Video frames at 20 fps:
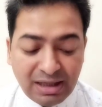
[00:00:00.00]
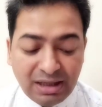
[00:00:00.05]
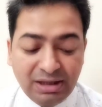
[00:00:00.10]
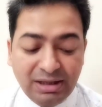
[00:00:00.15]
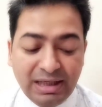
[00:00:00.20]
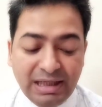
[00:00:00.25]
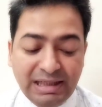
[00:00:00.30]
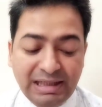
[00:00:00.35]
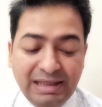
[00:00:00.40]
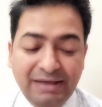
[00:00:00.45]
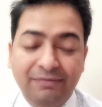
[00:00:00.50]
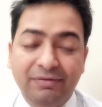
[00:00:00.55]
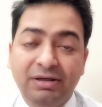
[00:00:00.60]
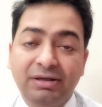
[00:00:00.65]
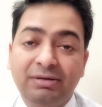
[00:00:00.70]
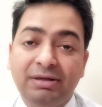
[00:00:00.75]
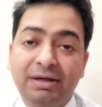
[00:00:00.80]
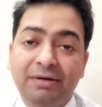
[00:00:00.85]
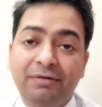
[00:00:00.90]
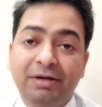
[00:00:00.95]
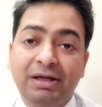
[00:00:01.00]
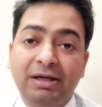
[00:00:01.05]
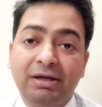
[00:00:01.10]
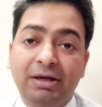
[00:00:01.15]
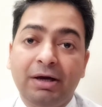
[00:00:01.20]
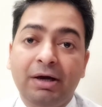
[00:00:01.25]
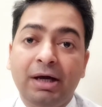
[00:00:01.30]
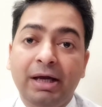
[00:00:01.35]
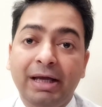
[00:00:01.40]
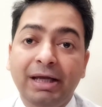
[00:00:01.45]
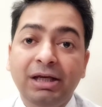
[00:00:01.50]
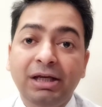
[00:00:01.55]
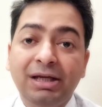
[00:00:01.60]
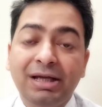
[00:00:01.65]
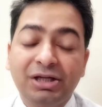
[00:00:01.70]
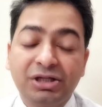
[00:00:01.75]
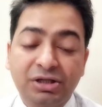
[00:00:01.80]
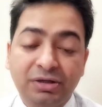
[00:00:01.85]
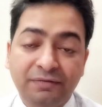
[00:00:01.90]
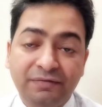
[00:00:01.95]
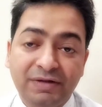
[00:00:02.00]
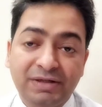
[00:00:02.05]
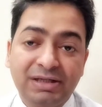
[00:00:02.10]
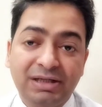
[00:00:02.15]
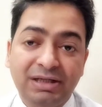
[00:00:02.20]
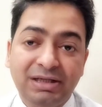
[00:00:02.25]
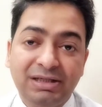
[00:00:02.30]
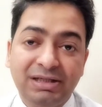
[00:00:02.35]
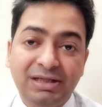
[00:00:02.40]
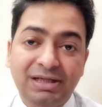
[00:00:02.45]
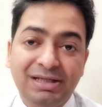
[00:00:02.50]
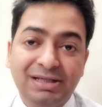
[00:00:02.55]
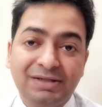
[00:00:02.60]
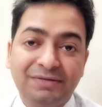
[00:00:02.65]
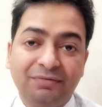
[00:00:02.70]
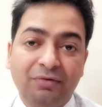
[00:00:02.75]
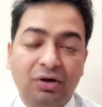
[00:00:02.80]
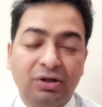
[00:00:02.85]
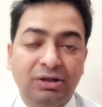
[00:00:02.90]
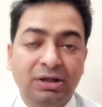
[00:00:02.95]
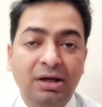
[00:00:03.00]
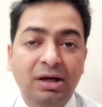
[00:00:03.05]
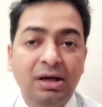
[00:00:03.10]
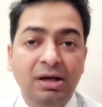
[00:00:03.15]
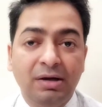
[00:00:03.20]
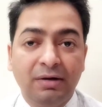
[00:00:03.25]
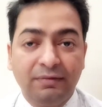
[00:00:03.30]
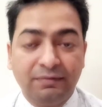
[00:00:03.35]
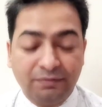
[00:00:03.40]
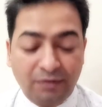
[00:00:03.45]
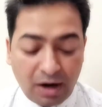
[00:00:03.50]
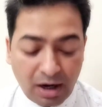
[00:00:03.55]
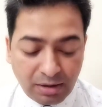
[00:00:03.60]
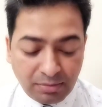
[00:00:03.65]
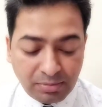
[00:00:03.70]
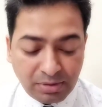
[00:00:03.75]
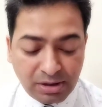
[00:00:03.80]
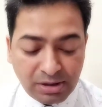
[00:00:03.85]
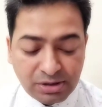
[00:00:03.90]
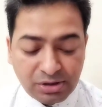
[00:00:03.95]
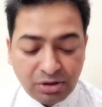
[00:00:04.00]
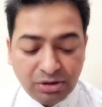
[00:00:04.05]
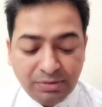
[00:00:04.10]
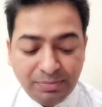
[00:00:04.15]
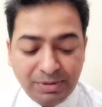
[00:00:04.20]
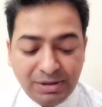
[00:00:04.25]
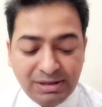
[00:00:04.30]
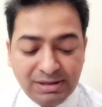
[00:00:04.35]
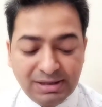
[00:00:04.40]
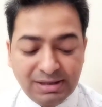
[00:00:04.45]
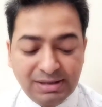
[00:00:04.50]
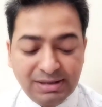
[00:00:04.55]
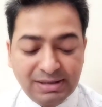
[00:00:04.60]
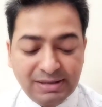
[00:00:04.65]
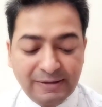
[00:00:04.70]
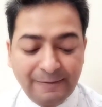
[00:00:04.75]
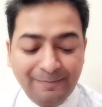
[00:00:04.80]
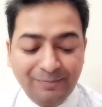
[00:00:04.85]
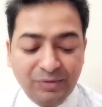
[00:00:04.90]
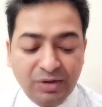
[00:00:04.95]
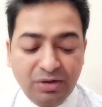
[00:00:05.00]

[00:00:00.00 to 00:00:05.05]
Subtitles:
then even giving irrigation facilities for the farmers or the peasants,